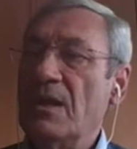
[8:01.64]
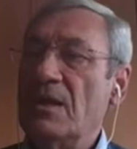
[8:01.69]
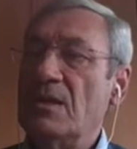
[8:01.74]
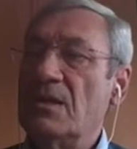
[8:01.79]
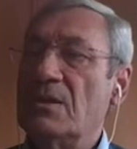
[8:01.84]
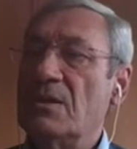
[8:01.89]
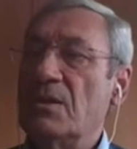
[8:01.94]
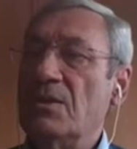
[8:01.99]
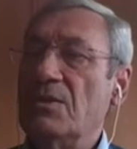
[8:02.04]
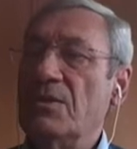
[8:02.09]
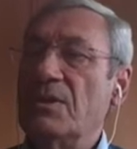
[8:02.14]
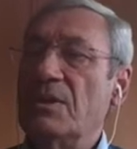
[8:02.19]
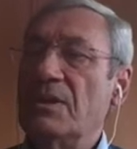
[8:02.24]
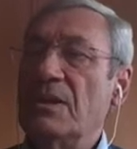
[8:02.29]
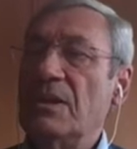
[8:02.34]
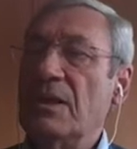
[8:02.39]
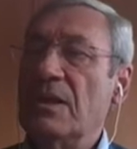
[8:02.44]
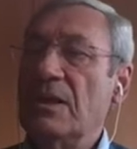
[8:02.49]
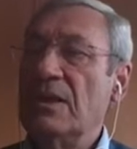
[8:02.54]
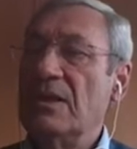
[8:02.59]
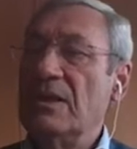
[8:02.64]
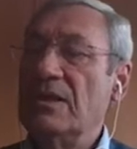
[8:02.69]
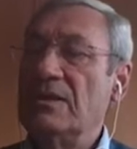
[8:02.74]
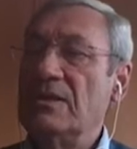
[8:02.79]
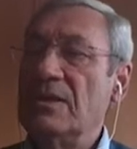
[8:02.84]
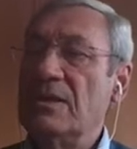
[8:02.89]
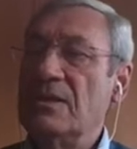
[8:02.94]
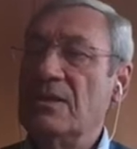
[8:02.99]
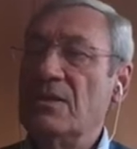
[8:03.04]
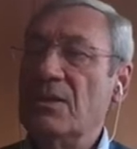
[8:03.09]
So this
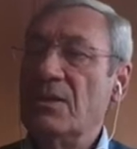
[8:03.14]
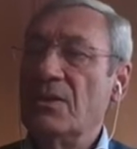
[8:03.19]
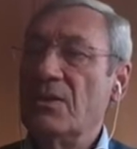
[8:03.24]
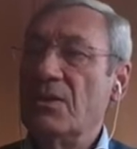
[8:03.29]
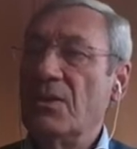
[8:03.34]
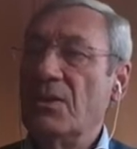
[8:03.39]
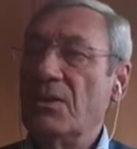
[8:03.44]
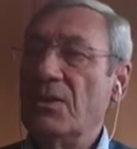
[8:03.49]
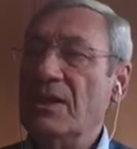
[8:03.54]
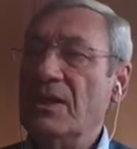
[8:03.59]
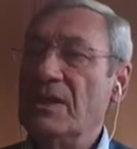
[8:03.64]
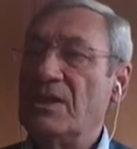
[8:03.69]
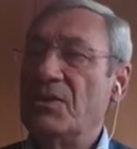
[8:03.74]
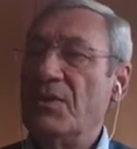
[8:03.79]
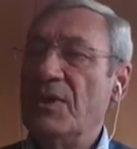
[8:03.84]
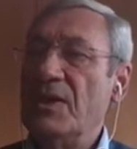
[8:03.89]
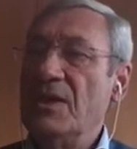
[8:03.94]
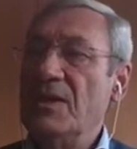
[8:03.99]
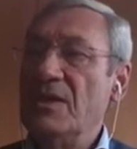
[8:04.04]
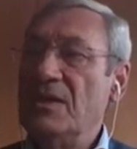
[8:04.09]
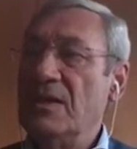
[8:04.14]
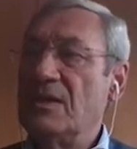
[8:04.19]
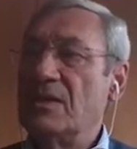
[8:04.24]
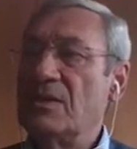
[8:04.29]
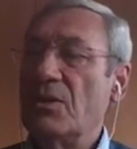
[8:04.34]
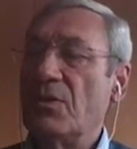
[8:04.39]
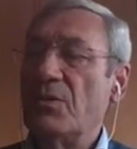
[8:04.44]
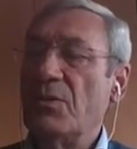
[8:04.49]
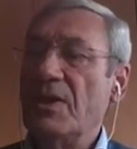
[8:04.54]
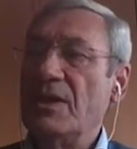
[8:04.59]
is not only a trend,
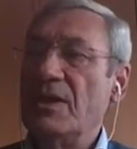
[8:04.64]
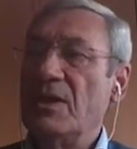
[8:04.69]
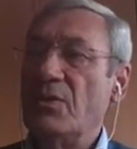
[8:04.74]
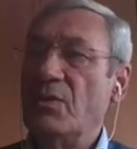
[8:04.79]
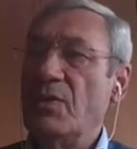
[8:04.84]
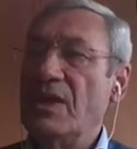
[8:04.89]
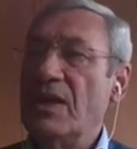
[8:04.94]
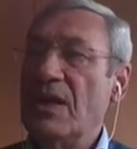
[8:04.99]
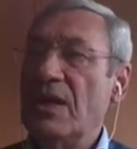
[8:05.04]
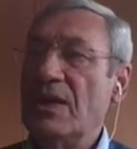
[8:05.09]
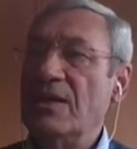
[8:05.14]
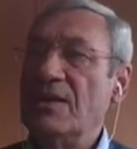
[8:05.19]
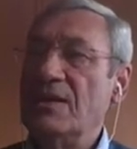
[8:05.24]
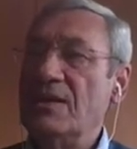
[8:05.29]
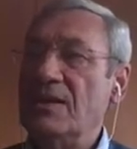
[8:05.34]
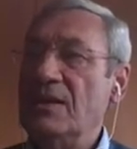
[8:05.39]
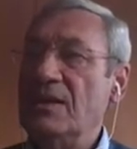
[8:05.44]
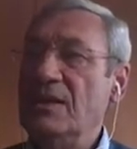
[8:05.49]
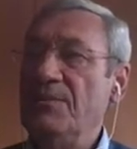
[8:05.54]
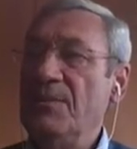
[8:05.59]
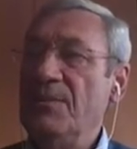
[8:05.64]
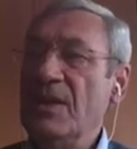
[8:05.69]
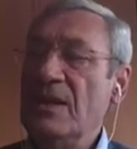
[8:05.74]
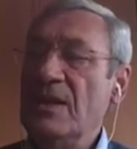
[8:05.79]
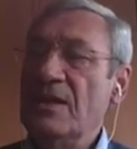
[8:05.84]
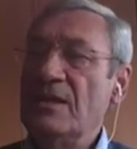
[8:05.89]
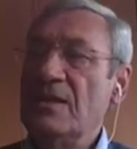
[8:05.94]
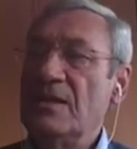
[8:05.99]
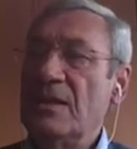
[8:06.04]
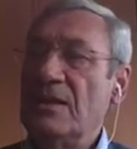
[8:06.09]
it's already a reality
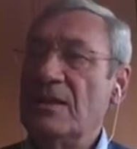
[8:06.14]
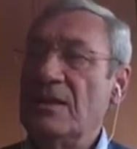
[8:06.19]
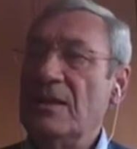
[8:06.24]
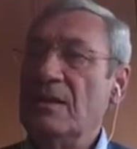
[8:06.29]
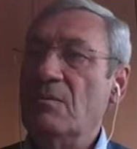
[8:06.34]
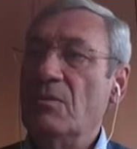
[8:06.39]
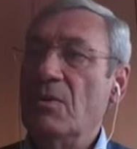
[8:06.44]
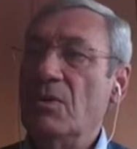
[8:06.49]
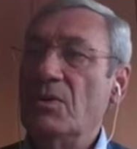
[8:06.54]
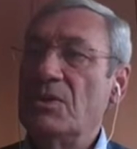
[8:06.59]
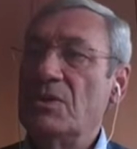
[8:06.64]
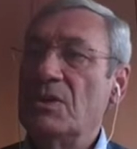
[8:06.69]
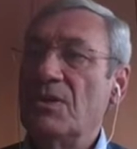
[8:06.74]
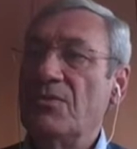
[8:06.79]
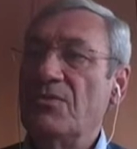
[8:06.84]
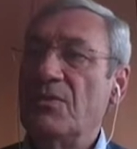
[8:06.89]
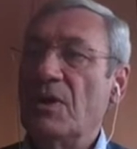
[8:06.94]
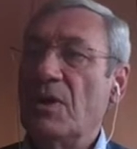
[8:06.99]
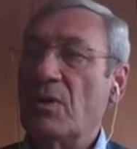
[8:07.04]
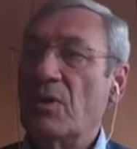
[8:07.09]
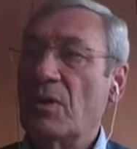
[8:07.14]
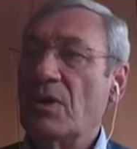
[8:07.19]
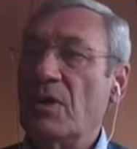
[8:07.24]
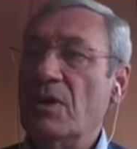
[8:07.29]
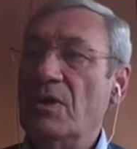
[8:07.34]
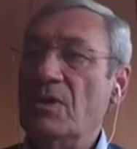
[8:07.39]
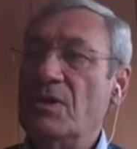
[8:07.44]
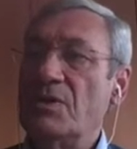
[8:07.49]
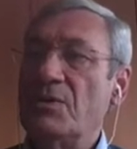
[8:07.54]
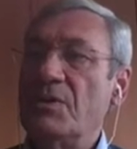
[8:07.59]
that in most of our
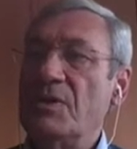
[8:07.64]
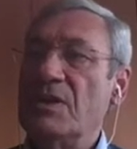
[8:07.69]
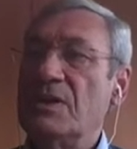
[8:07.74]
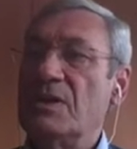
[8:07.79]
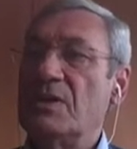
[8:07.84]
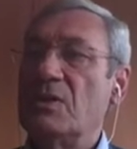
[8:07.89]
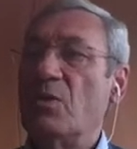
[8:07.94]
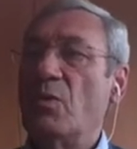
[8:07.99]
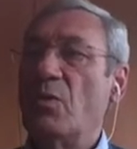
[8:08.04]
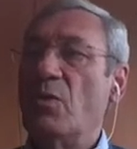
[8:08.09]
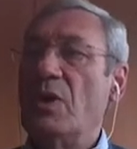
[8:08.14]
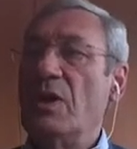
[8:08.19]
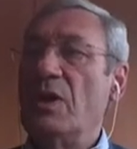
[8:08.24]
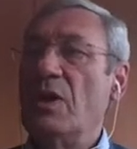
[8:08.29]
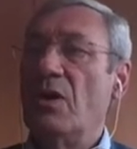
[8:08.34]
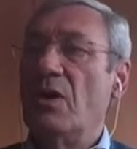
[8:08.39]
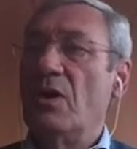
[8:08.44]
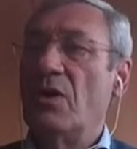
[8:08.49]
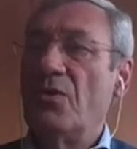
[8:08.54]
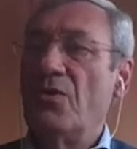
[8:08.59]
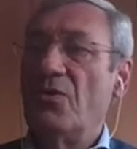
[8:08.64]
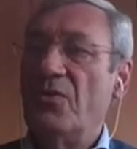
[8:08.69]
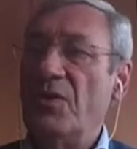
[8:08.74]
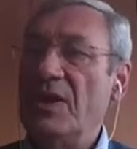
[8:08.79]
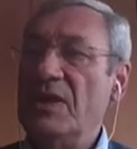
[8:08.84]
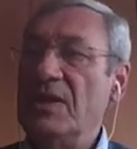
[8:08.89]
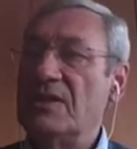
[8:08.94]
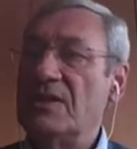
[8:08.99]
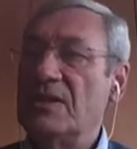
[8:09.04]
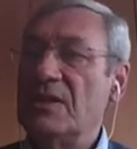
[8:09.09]
countries, we are
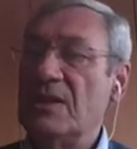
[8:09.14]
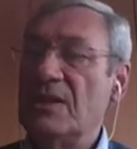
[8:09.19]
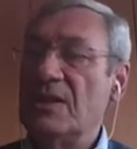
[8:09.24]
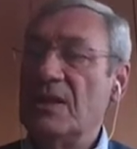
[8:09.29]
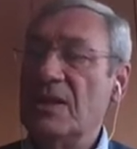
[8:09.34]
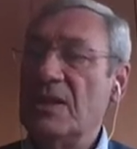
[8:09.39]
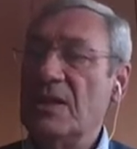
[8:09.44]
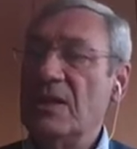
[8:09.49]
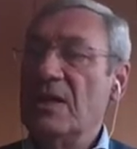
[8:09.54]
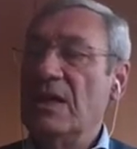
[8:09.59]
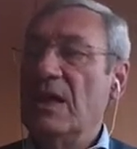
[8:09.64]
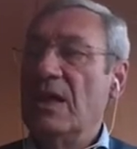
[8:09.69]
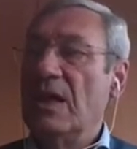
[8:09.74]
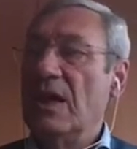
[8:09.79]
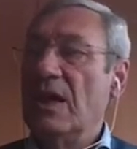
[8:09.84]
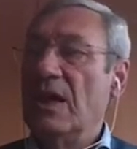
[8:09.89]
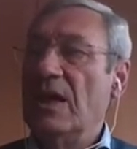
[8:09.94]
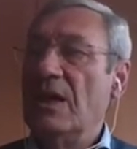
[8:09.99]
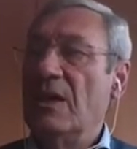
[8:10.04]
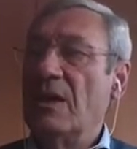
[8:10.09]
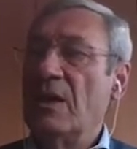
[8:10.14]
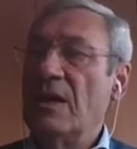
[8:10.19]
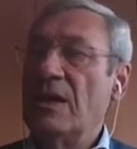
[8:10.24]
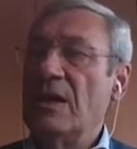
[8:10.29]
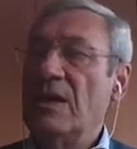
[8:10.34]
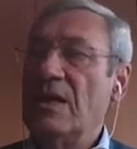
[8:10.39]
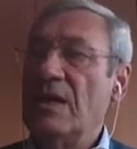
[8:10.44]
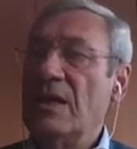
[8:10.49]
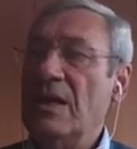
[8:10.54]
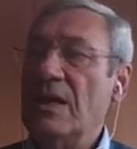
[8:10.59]
facing a
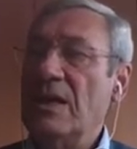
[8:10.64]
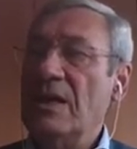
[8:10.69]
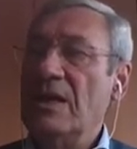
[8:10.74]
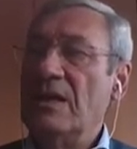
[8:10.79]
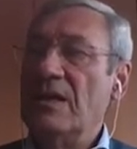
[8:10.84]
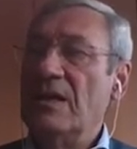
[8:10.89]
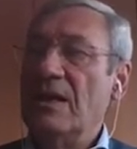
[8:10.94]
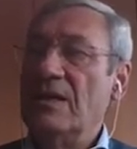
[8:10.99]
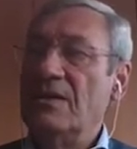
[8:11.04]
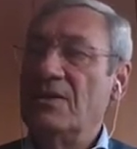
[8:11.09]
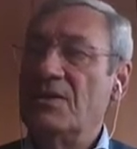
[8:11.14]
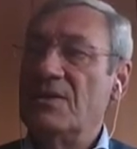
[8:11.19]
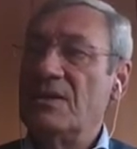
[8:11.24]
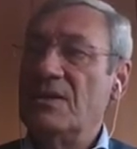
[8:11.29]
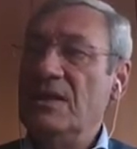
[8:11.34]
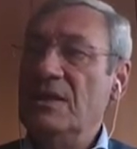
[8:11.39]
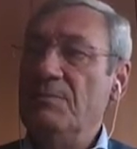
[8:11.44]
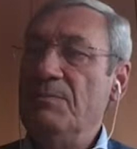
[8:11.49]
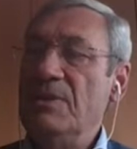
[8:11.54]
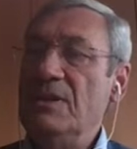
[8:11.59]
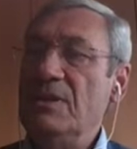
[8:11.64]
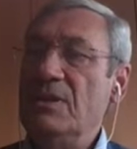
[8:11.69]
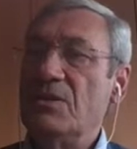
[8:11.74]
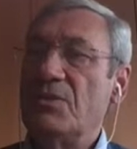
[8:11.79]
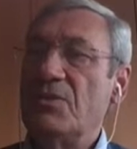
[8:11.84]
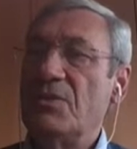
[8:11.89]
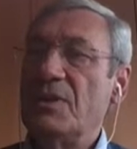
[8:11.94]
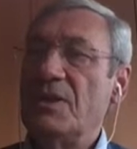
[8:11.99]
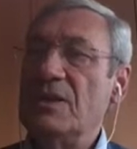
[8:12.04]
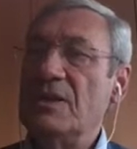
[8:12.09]
clear and steep
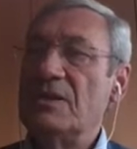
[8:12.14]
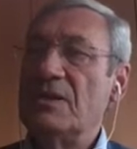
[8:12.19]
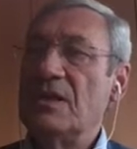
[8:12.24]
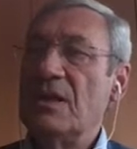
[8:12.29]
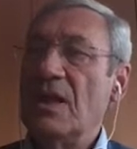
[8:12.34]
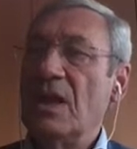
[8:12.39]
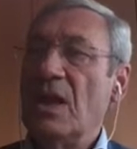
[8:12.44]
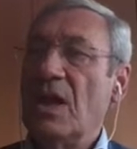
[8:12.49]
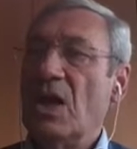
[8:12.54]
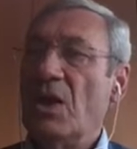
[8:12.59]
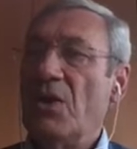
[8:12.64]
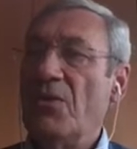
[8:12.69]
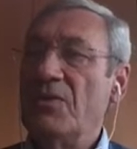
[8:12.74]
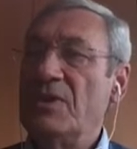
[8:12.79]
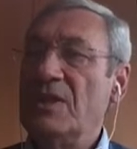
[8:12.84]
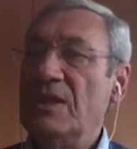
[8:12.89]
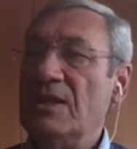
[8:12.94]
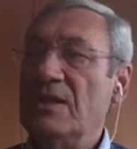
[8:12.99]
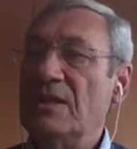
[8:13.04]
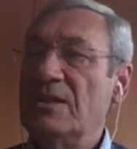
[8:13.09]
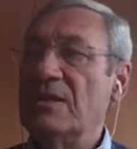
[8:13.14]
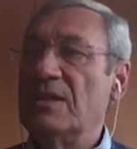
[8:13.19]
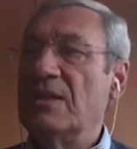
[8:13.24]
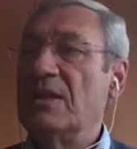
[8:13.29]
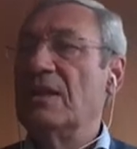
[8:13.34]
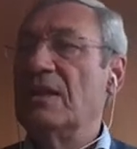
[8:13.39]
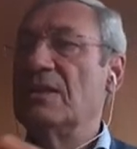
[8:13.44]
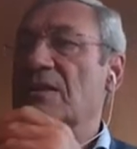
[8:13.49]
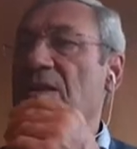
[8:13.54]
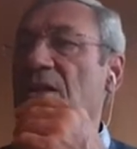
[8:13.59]
increase of the
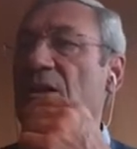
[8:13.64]
incidence